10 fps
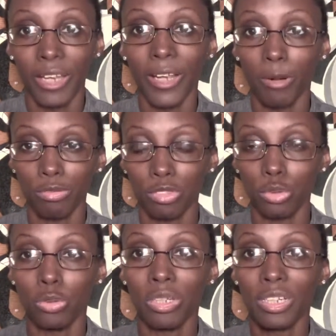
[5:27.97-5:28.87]
It helps
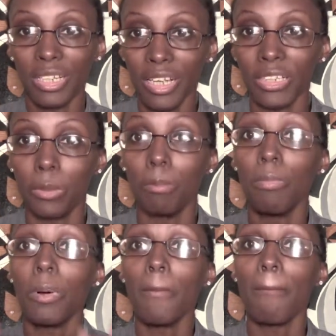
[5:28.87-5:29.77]
you kind of
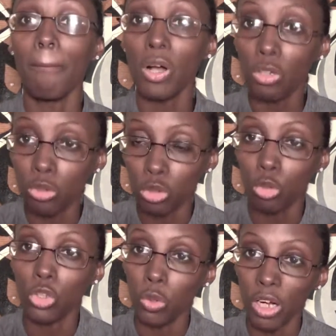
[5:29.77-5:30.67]
mold
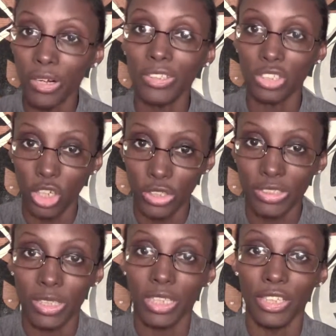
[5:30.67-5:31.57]
who you are as an
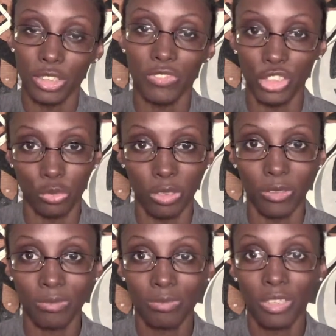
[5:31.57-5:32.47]
artist and an individual,